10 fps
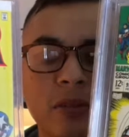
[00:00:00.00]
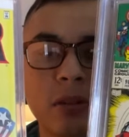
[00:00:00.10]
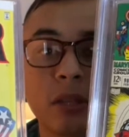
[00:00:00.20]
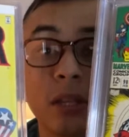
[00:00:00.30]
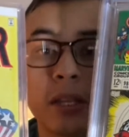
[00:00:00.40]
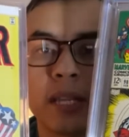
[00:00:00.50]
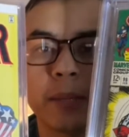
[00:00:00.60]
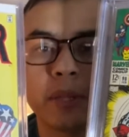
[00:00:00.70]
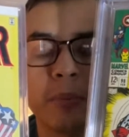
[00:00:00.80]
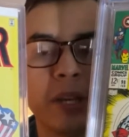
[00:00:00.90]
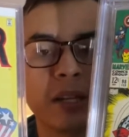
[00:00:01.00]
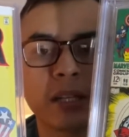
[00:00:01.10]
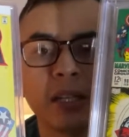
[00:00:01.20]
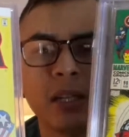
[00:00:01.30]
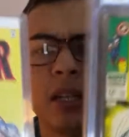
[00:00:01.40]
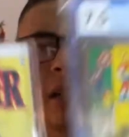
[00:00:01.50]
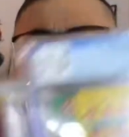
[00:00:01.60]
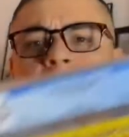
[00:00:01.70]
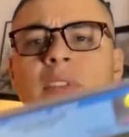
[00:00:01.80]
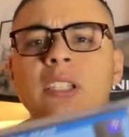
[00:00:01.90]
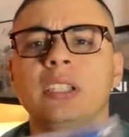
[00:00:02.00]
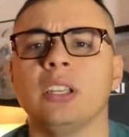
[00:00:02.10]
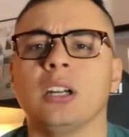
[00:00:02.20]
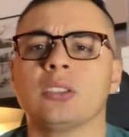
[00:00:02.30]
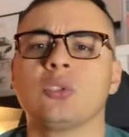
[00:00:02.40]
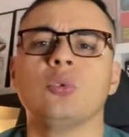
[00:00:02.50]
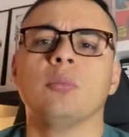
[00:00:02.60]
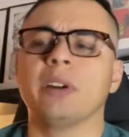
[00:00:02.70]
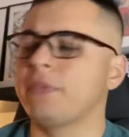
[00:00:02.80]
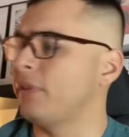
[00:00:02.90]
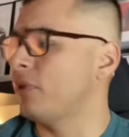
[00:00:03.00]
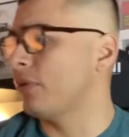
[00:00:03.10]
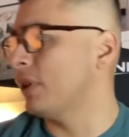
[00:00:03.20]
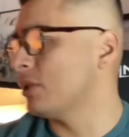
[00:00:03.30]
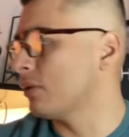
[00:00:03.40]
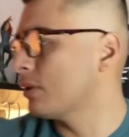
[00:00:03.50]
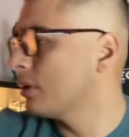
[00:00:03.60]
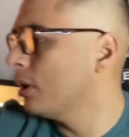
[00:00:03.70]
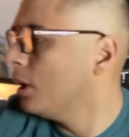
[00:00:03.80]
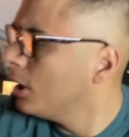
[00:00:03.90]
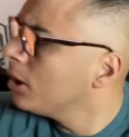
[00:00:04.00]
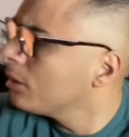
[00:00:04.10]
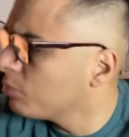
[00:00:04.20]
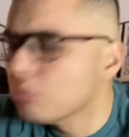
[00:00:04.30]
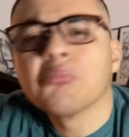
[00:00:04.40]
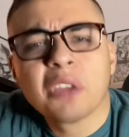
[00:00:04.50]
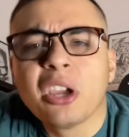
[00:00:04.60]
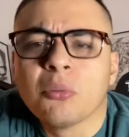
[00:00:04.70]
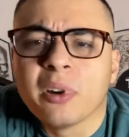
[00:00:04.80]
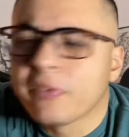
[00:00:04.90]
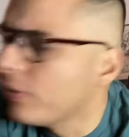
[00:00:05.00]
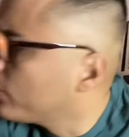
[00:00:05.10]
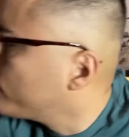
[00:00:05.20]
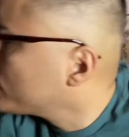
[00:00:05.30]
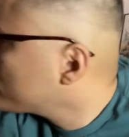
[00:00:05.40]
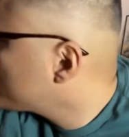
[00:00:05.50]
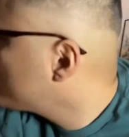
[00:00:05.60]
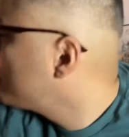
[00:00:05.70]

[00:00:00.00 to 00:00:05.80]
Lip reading: and Captain America. Definitely two of my favorite Avengers. They are my favorite Avengers.